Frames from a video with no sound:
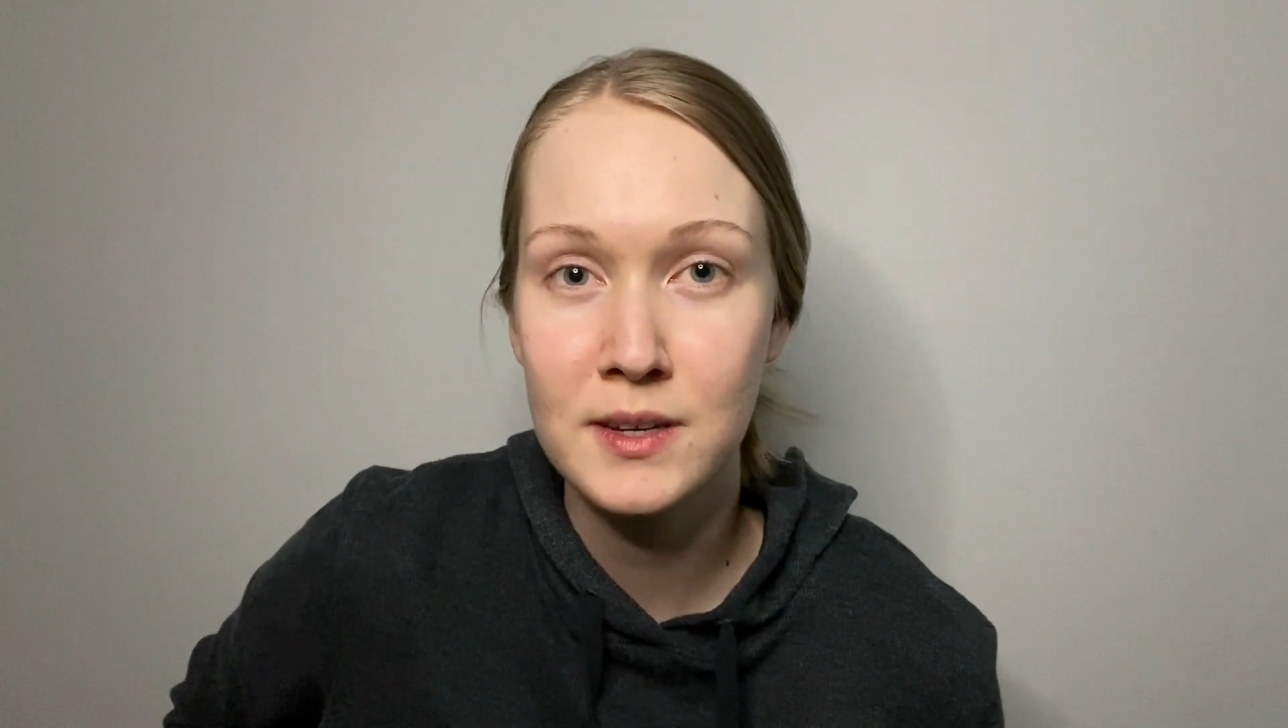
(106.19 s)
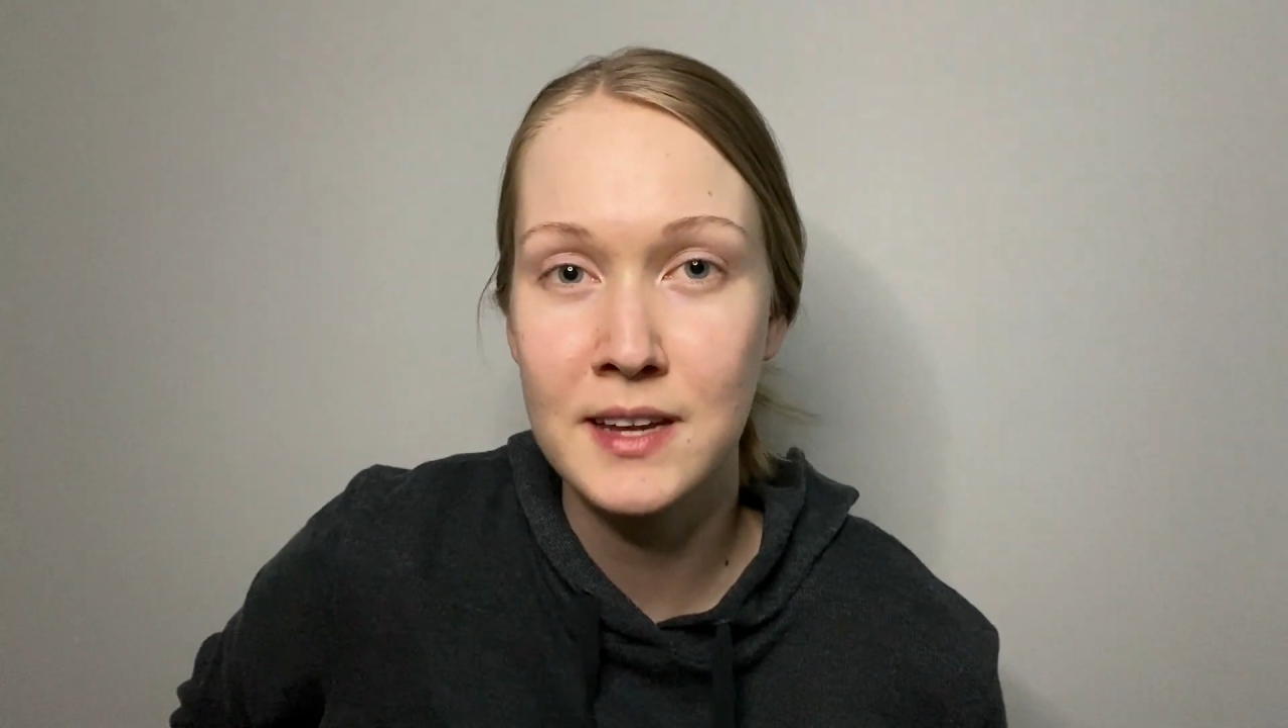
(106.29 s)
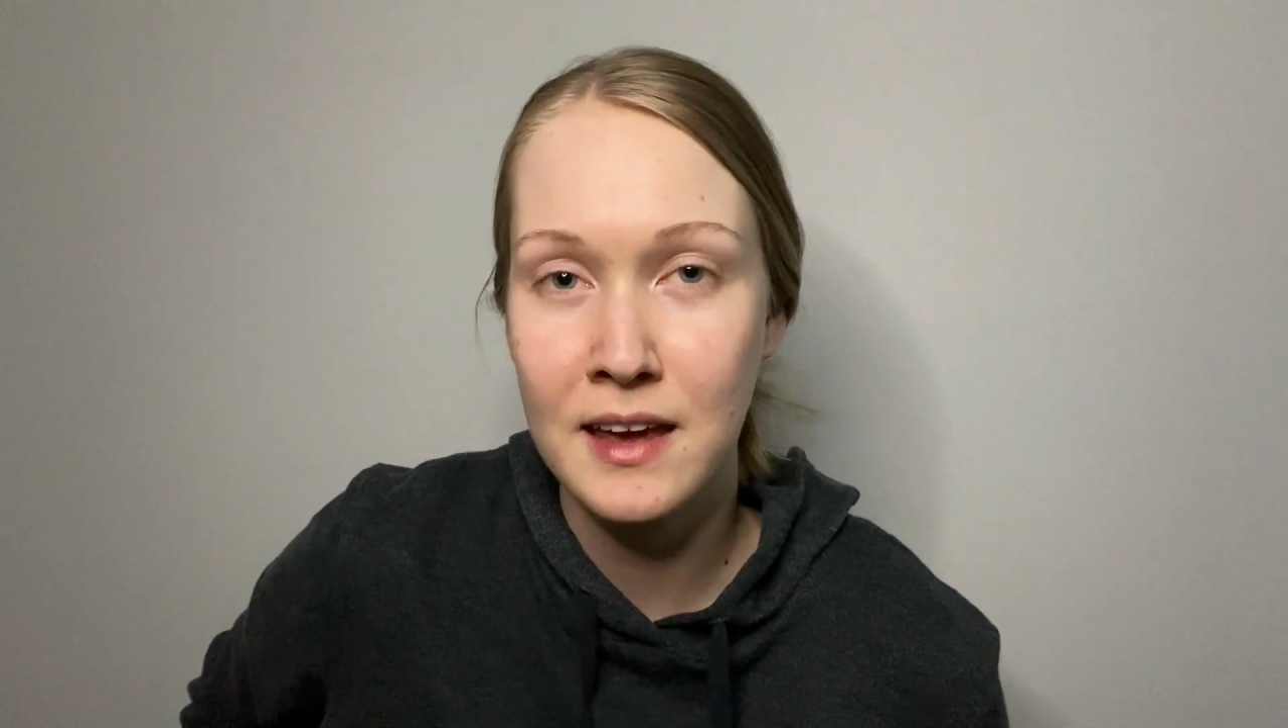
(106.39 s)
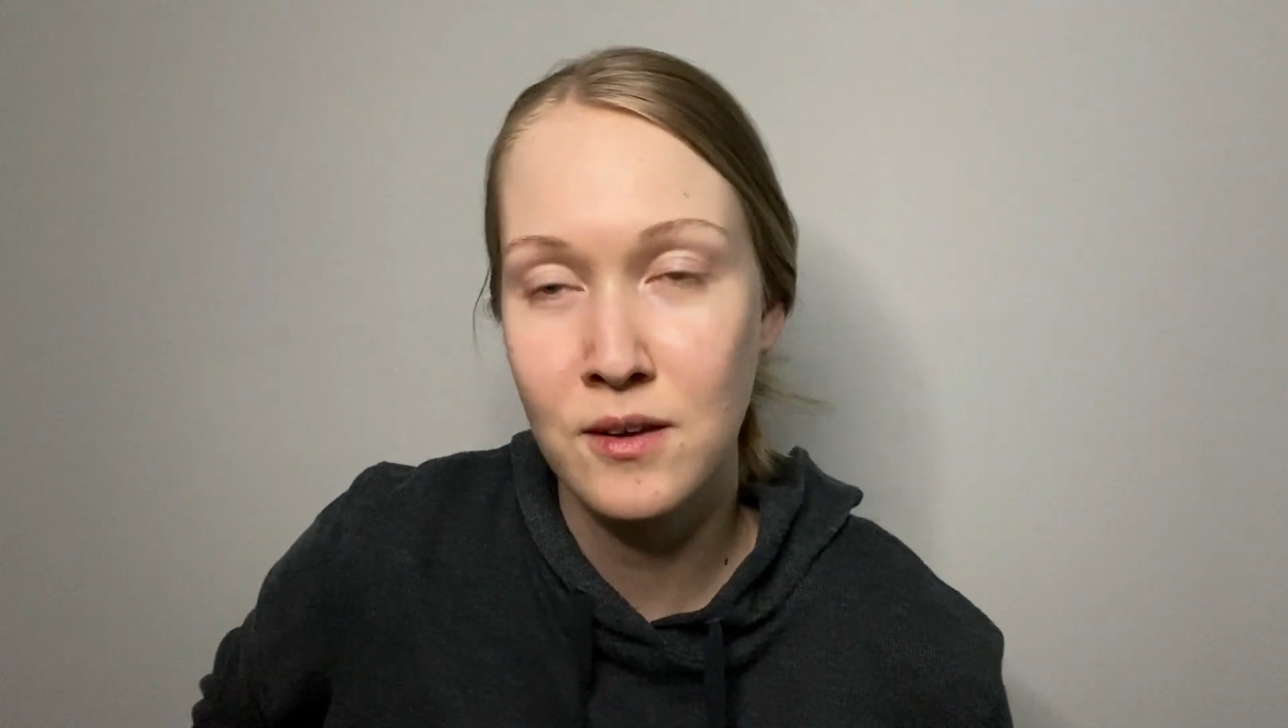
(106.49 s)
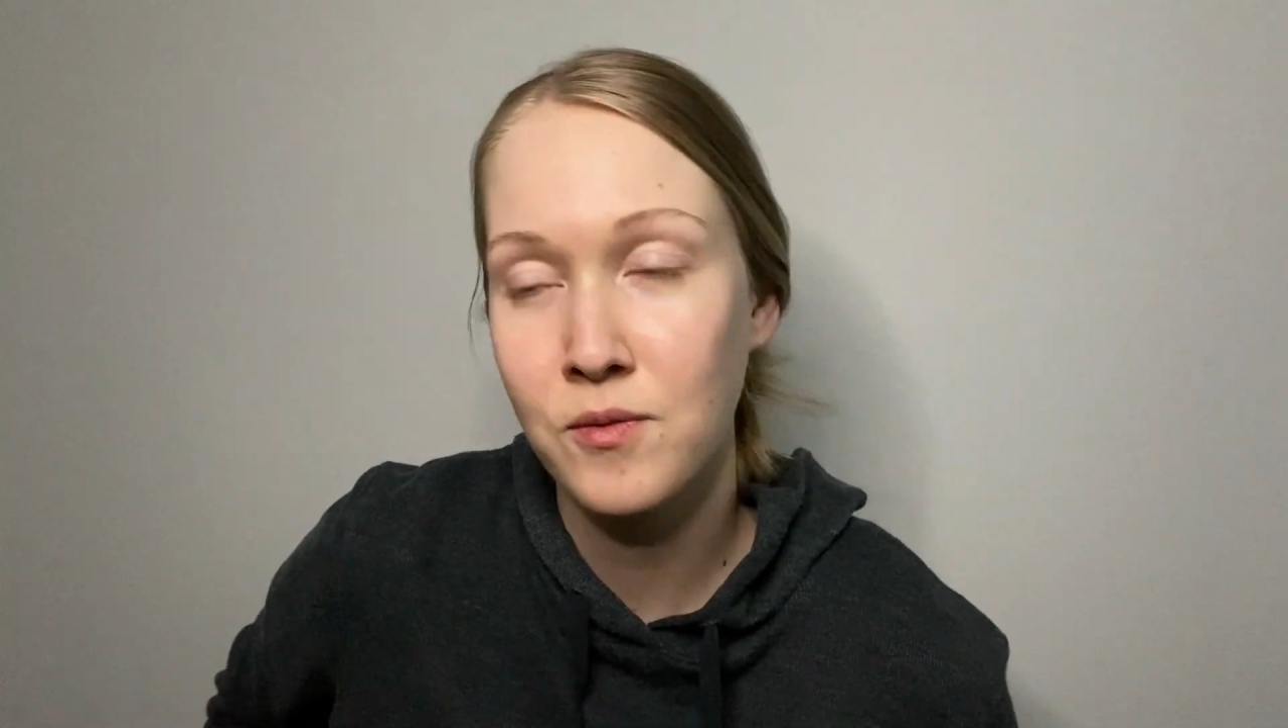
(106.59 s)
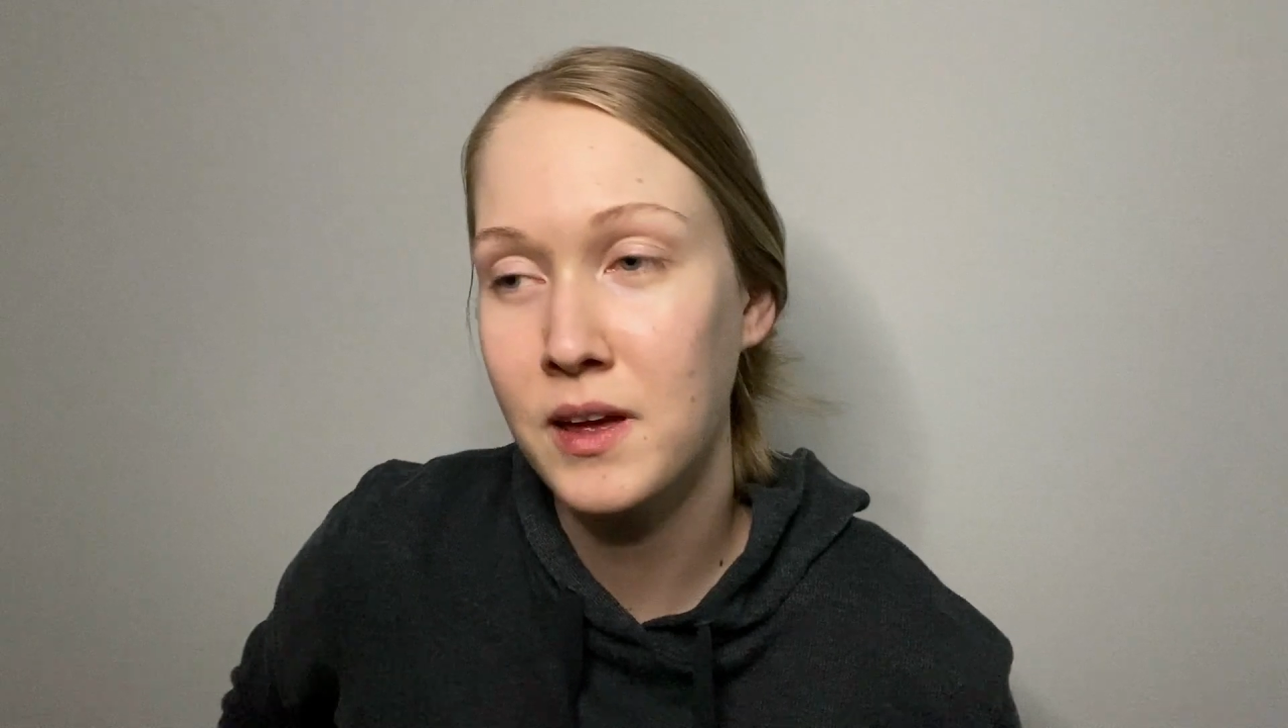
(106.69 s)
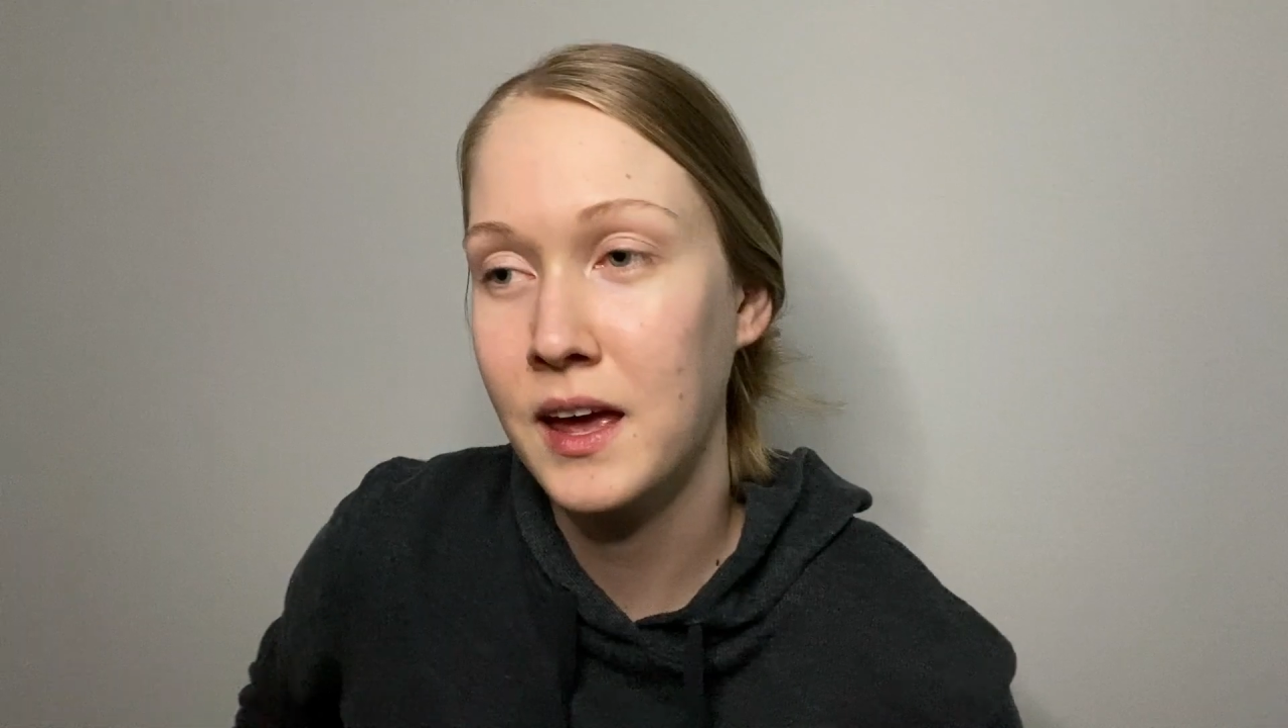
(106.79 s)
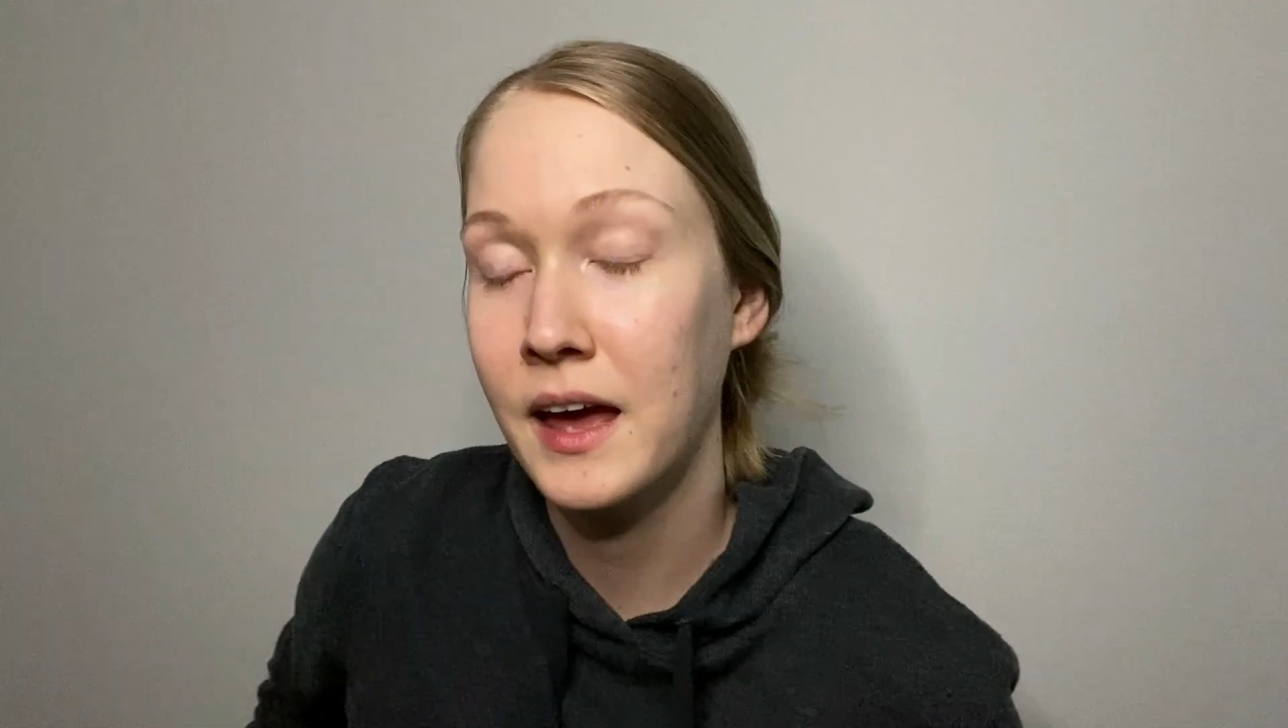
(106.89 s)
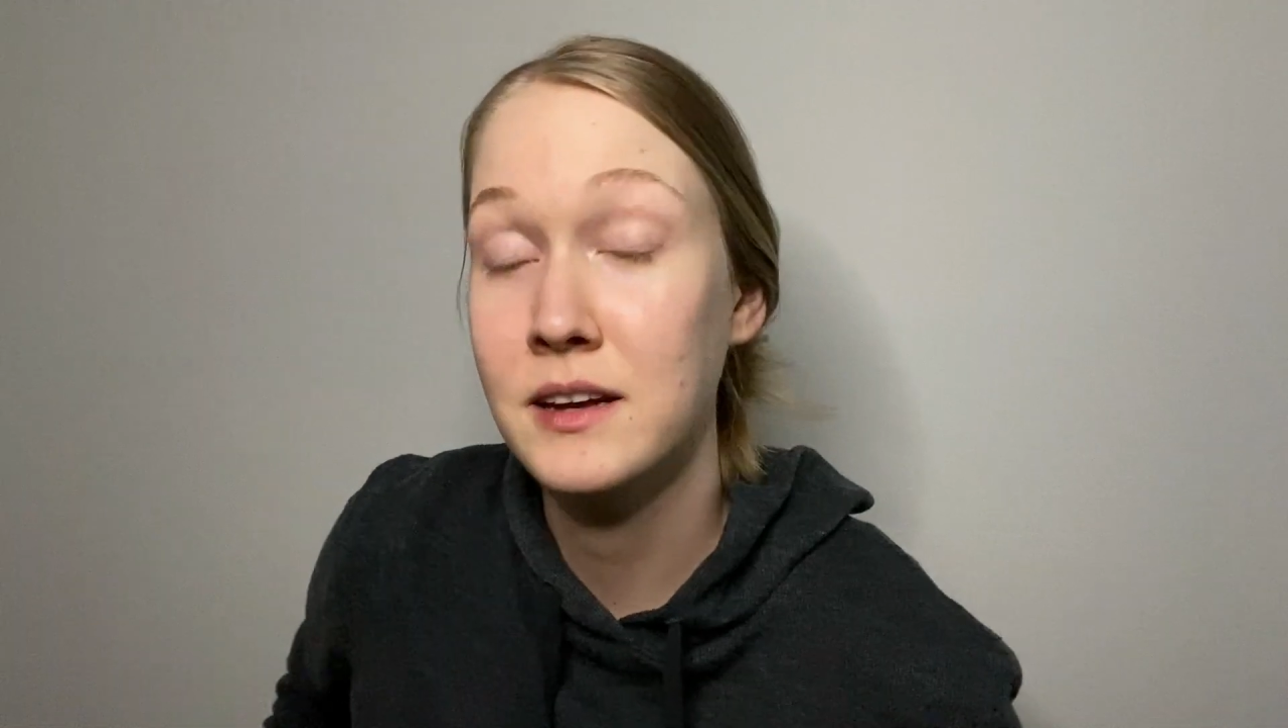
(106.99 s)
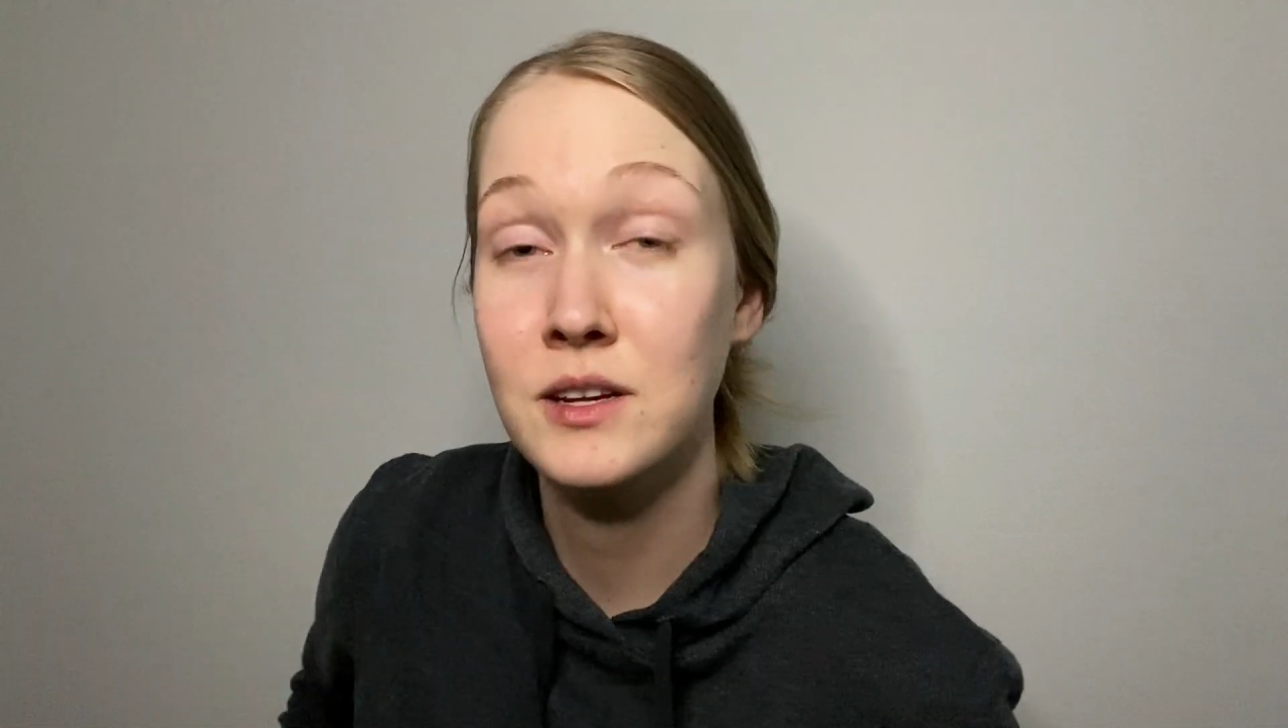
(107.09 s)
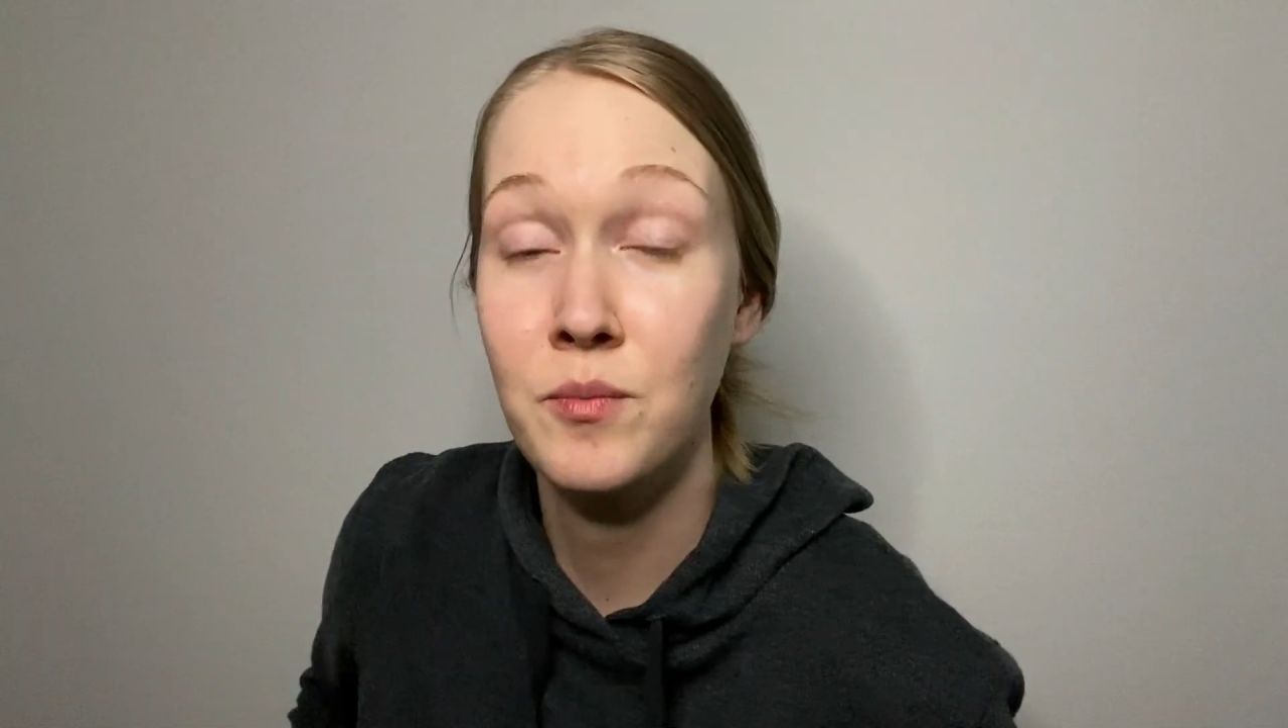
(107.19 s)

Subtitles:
Dave and